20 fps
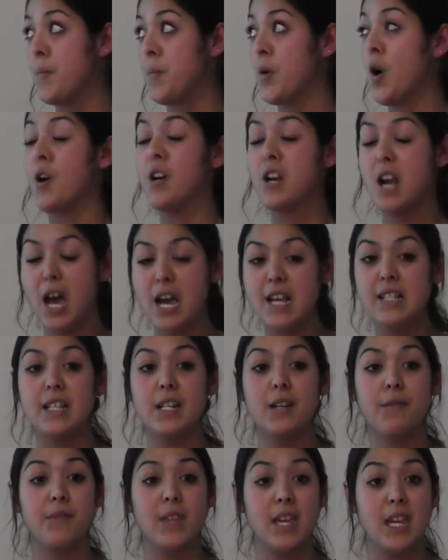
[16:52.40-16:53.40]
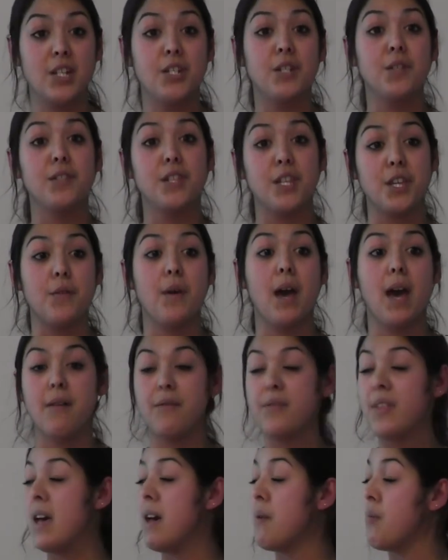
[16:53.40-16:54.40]
cognizant of the issues that you
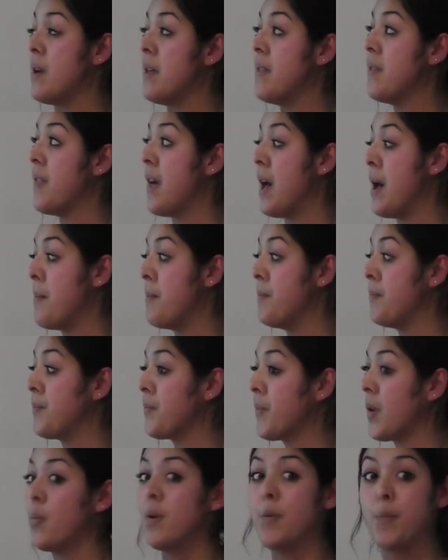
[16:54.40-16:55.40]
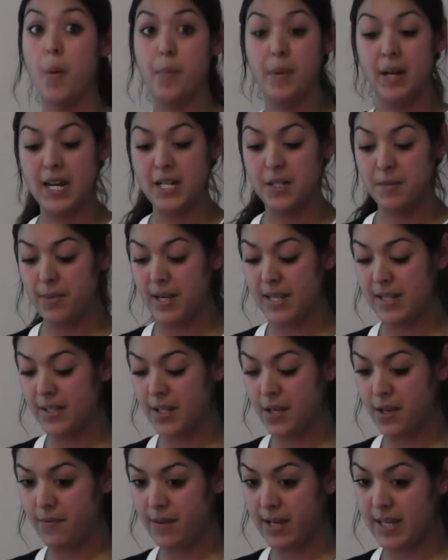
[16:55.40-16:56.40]
have there with population-based
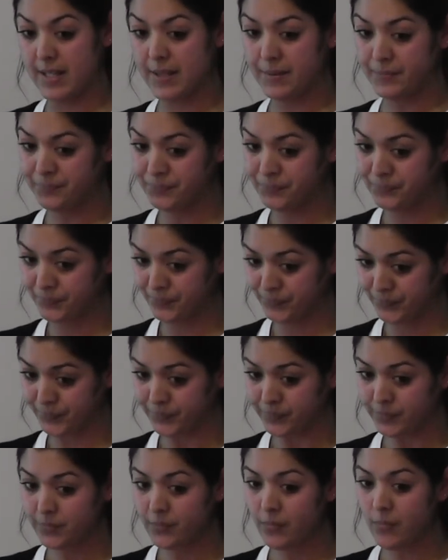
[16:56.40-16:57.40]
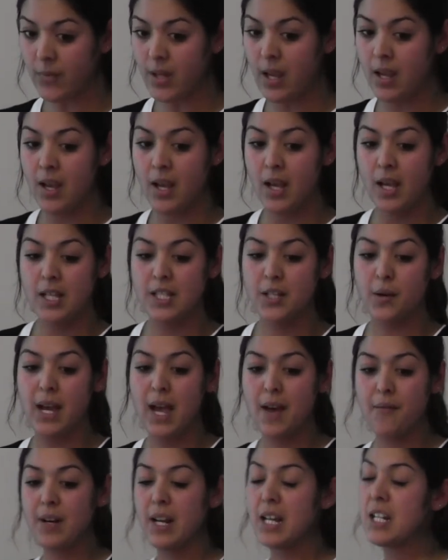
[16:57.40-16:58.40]
surveys. So I
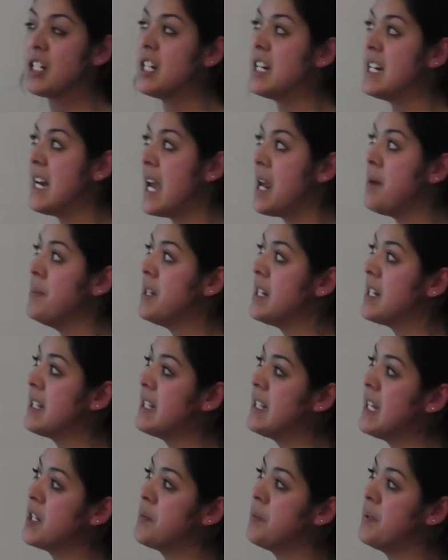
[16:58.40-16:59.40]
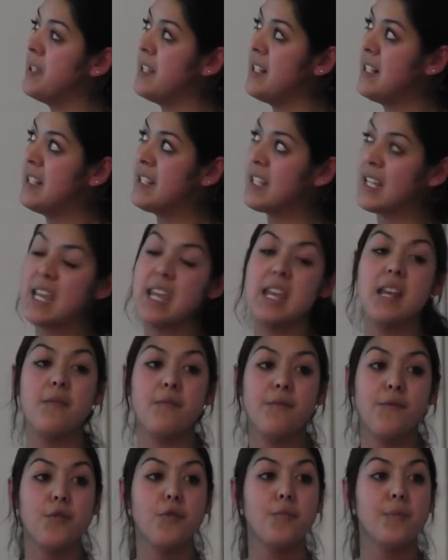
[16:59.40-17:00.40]
haven't actually named it as such, but this is the key
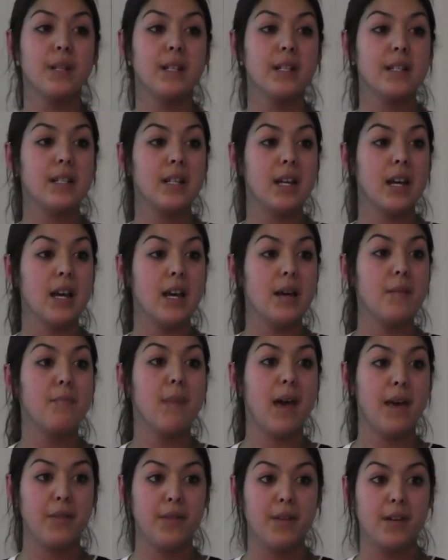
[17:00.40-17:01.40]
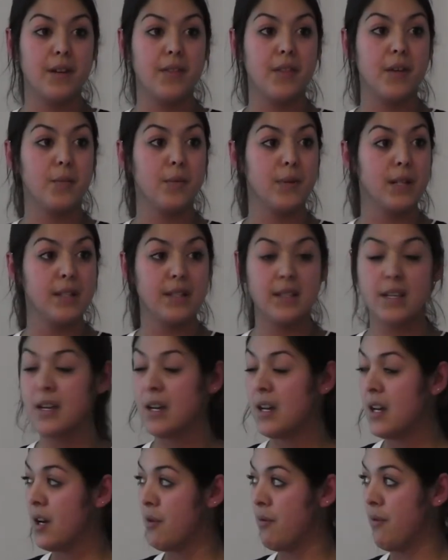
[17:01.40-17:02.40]
informant method that was
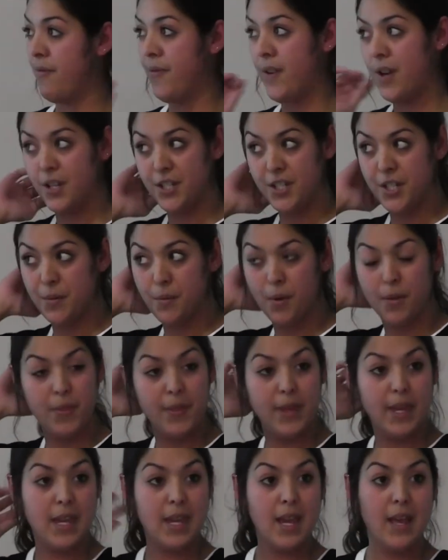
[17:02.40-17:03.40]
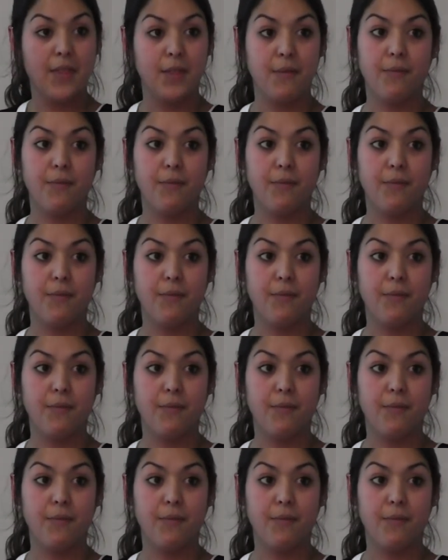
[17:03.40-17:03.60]
referred to on the